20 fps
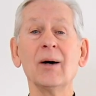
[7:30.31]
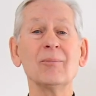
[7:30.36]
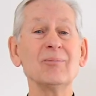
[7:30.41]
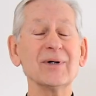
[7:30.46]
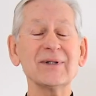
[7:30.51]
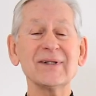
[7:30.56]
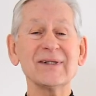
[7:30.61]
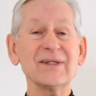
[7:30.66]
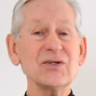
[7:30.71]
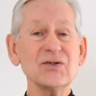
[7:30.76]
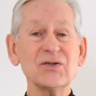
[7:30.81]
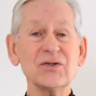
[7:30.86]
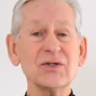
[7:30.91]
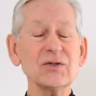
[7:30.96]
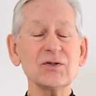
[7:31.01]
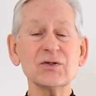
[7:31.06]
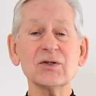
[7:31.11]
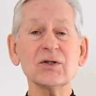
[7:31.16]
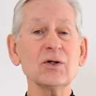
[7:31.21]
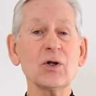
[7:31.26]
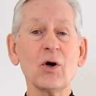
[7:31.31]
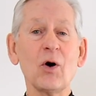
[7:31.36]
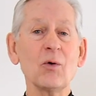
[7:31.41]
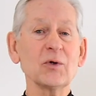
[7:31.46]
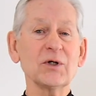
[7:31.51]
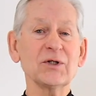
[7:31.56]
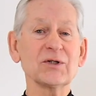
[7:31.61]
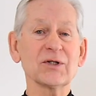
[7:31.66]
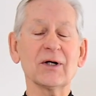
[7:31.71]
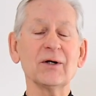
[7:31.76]
But this isn't
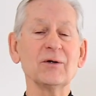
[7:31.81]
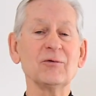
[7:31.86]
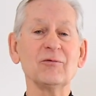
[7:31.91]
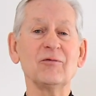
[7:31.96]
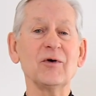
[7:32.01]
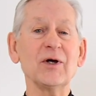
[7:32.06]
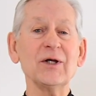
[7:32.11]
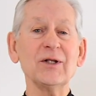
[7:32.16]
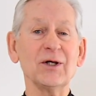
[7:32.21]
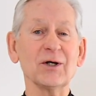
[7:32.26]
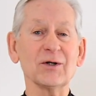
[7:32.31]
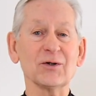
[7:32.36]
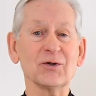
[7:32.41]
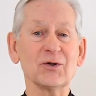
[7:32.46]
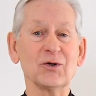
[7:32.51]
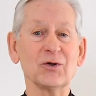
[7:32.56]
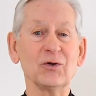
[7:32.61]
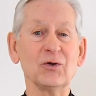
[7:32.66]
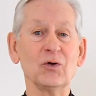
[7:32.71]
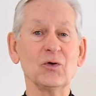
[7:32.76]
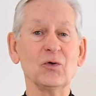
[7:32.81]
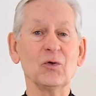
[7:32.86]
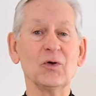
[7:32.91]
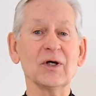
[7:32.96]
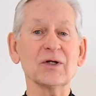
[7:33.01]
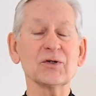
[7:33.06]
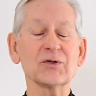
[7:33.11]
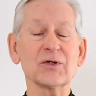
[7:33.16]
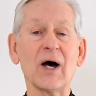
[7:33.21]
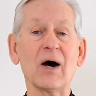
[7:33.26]
always convenient to do
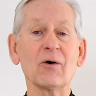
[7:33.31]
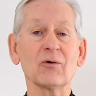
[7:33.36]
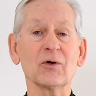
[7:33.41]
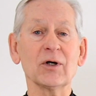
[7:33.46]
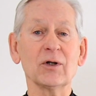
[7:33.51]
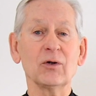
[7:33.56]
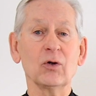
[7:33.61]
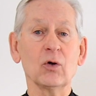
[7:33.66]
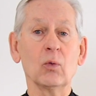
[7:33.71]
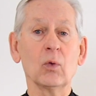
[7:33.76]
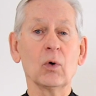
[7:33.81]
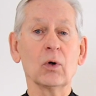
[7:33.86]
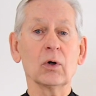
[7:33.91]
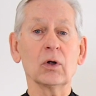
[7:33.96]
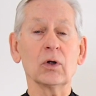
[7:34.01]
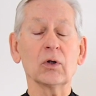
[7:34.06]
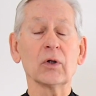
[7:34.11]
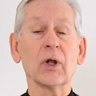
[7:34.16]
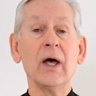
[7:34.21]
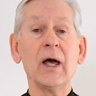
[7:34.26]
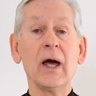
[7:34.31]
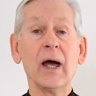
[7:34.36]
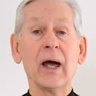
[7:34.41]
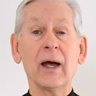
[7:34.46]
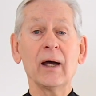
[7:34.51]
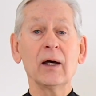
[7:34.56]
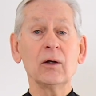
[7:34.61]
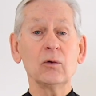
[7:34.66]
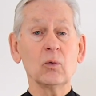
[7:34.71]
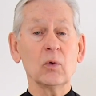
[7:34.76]
this out in the world.
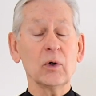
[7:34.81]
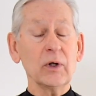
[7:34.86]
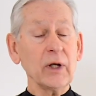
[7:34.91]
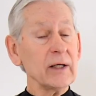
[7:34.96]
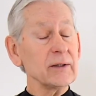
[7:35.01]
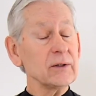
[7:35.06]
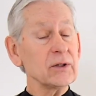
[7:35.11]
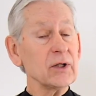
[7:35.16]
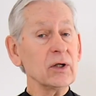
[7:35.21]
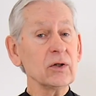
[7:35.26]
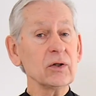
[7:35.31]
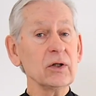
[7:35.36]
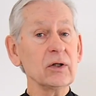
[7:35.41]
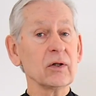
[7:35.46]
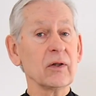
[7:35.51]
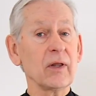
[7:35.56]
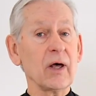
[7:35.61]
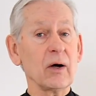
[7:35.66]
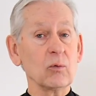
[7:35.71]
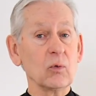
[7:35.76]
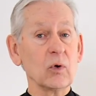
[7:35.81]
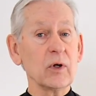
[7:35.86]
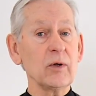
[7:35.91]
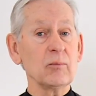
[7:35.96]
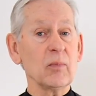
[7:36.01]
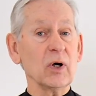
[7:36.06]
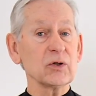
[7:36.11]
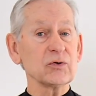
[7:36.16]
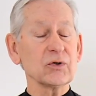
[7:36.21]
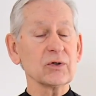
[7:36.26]
And when I tell you that we
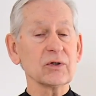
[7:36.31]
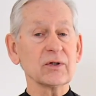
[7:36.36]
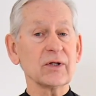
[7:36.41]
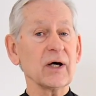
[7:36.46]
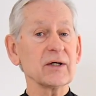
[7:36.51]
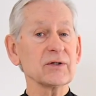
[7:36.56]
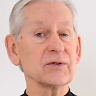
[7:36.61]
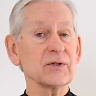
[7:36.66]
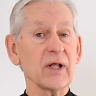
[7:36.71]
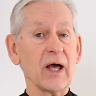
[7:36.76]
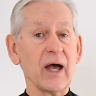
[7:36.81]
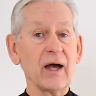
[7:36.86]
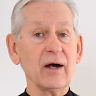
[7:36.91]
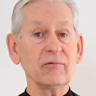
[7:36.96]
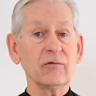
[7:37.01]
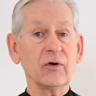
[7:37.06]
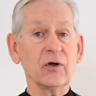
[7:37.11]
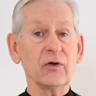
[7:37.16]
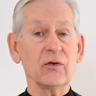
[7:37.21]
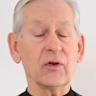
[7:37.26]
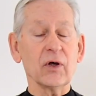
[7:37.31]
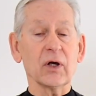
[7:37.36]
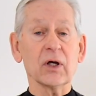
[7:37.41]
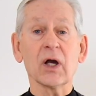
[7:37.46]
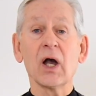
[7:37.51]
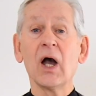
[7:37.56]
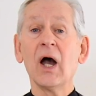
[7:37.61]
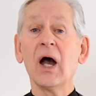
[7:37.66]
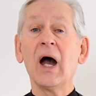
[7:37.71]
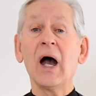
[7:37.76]
muscle test everything,
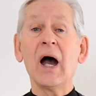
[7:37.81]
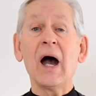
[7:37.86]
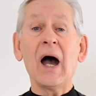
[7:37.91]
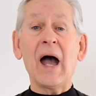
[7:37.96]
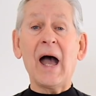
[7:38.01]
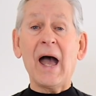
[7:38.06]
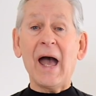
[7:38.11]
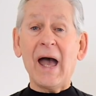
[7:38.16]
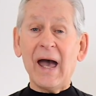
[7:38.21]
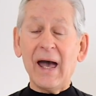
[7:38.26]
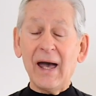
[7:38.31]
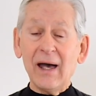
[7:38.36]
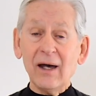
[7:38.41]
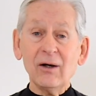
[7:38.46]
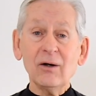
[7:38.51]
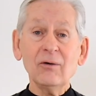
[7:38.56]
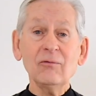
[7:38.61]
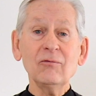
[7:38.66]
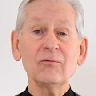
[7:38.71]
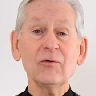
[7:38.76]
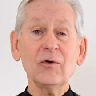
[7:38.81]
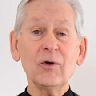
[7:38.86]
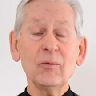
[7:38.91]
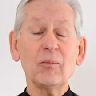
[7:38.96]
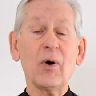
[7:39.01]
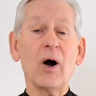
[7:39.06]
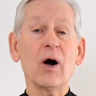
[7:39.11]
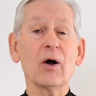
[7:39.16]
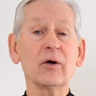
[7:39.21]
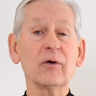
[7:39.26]
every
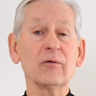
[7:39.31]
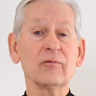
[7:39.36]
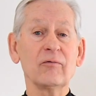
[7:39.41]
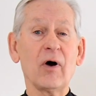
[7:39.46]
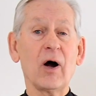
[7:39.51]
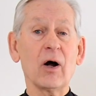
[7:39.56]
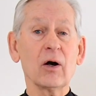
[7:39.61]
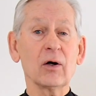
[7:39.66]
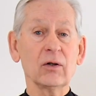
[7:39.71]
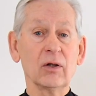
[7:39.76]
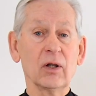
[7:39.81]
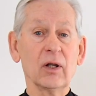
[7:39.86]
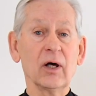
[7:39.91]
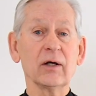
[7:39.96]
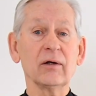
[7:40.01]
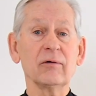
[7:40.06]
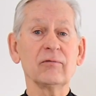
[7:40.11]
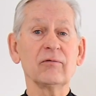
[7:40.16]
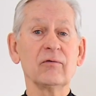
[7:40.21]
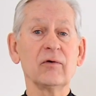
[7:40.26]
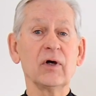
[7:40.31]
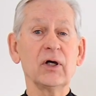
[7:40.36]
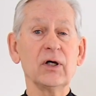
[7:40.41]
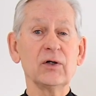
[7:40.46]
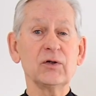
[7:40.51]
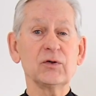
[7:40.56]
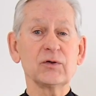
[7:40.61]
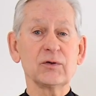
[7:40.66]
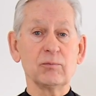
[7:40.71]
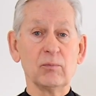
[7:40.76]
part of our life
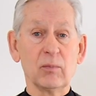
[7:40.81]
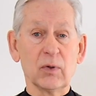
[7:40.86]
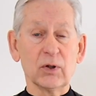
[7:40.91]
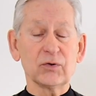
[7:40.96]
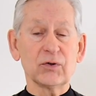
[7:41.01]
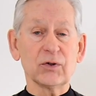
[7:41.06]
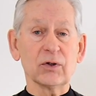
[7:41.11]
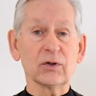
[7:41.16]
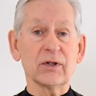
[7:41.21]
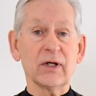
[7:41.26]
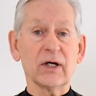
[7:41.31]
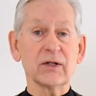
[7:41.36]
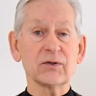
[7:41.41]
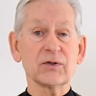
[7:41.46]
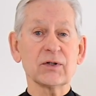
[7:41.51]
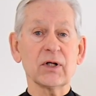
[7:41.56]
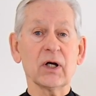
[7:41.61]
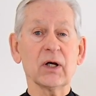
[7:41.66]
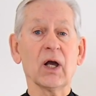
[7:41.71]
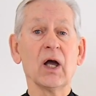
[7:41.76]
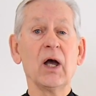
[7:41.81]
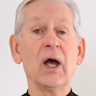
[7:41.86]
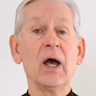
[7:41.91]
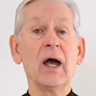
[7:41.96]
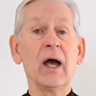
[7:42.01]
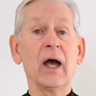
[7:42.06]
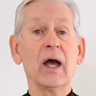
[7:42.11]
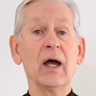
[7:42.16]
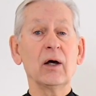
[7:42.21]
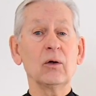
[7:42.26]
is muscle testing.
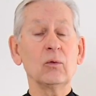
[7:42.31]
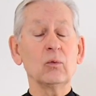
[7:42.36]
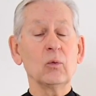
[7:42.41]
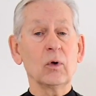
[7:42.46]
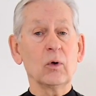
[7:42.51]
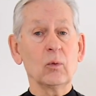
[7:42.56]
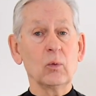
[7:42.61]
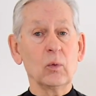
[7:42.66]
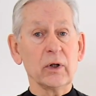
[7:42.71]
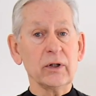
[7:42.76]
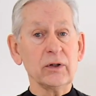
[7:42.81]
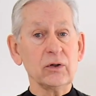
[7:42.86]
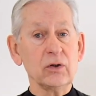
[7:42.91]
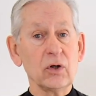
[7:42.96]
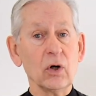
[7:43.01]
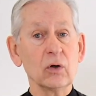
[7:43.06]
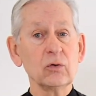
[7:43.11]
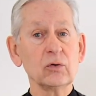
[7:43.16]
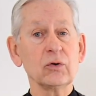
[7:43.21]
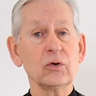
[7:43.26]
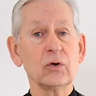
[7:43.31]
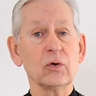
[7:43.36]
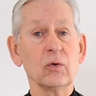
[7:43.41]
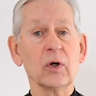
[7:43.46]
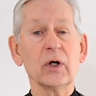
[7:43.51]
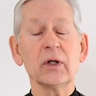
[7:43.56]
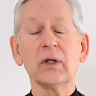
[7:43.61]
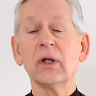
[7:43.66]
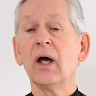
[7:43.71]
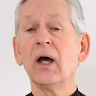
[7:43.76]
And when we don't do
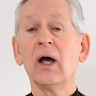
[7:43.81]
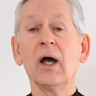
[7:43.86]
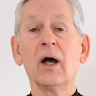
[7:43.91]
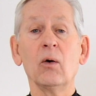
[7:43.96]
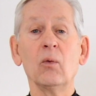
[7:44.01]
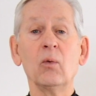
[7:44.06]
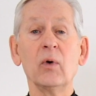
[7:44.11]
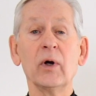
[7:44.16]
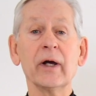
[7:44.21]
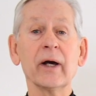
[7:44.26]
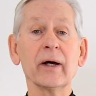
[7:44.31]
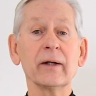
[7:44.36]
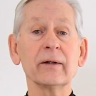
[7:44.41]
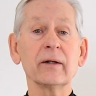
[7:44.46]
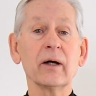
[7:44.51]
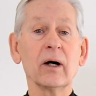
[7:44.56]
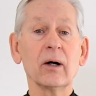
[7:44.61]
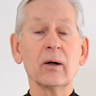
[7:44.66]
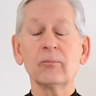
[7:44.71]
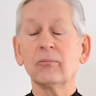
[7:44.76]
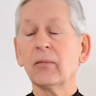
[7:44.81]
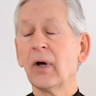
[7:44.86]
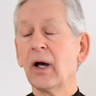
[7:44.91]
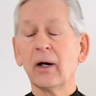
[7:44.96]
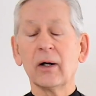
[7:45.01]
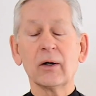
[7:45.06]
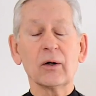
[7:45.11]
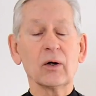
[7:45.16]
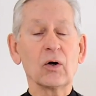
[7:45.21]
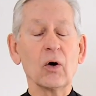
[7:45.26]
it, we end up
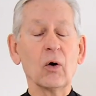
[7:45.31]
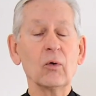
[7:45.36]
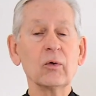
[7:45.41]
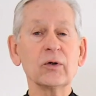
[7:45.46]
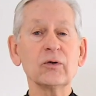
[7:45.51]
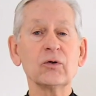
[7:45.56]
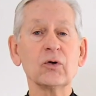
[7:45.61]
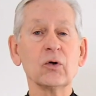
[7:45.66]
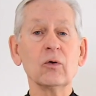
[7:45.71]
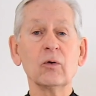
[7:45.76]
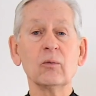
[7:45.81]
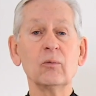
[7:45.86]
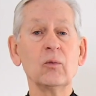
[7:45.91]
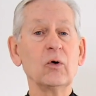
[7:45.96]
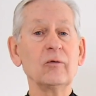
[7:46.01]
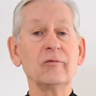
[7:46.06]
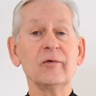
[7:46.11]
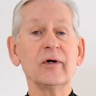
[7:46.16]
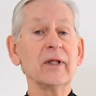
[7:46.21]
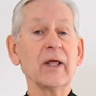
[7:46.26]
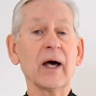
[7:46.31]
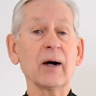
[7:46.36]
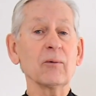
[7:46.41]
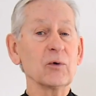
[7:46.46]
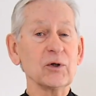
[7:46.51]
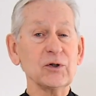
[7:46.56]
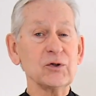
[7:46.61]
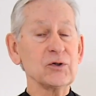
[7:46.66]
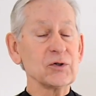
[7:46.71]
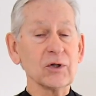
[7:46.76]
going to a movie that
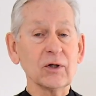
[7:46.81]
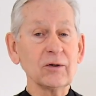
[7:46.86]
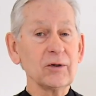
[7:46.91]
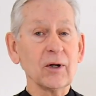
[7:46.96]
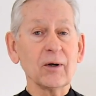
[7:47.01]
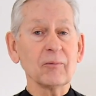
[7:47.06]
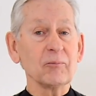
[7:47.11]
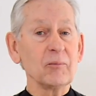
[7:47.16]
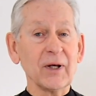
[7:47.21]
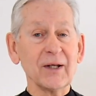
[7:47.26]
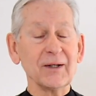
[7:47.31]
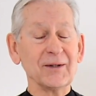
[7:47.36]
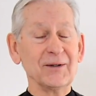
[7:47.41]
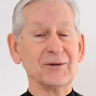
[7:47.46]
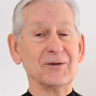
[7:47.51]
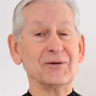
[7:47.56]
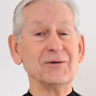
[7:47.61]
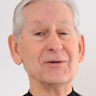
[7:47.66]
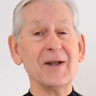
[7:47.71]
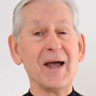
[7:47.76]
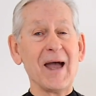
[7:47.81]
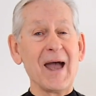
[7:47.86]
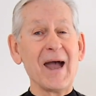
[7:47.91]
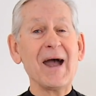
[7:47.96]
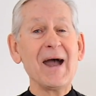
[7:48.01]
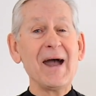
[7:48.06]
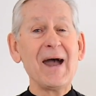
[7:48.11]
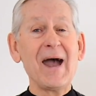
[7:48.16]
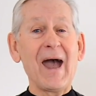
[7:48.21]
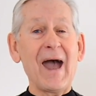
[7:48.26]
we shouldn't have been
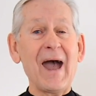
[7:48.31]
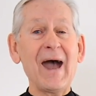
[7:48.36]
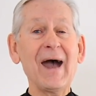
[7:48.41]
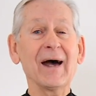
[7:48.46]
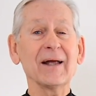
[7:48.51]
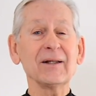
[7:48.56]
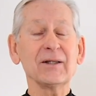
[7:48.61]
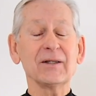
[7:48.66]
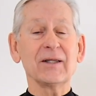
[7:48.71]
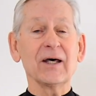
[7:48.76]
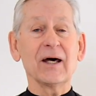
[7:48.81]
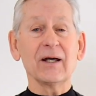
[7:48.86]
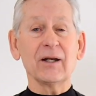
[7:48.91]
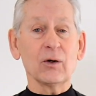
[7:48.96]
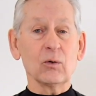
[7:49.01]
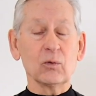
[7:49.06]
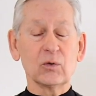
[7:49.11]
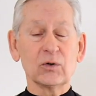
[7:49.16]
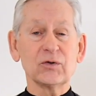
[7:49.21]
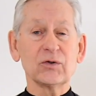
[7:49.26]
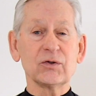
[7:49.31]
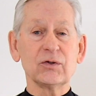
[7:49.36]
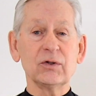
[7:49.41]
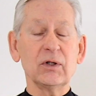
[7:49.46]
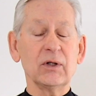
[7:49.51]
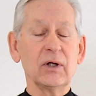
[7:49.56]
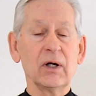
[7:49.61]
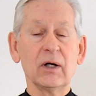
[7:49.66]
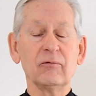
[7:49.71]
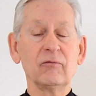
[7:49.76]
at, that it was
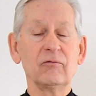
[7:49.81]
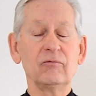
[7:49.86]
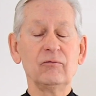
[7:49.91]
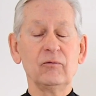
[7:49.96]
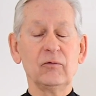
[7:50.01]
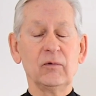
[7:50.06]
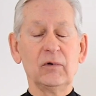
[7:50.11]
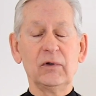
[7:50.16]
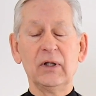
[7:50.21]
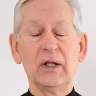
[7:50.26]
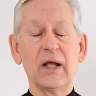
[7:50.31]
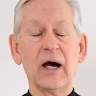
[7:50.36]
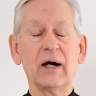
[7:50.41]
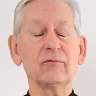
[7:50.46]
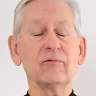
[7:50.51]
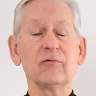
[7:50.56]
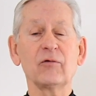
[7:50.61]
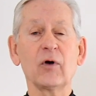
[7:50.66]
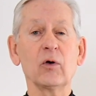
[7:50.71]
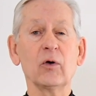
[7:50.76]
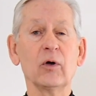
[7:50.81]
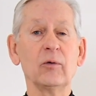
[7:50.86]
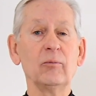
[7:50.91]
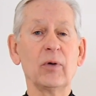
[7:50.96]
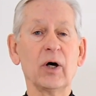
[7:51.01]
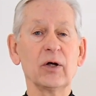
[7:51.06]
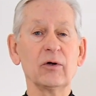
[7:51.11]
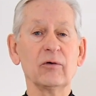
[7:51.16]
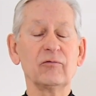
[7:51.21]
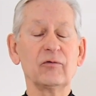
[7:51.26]
not very
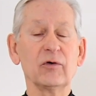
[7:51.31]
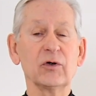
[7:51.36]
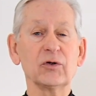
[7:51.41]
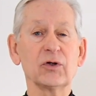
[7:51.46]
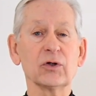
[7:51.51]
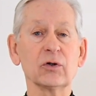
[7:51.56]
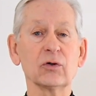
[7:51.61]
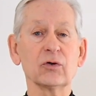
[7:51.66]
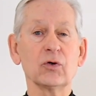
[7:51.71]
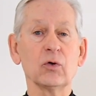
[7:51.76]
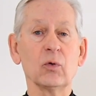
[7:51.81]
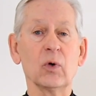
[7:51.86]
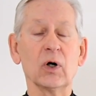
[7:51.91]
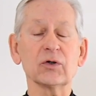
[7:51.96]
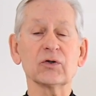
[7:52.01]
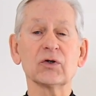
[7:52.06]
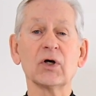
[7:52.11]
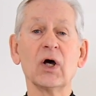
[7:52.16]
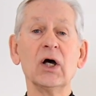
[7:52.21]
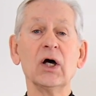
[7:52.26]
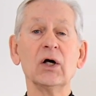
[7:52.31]
beneficial to us.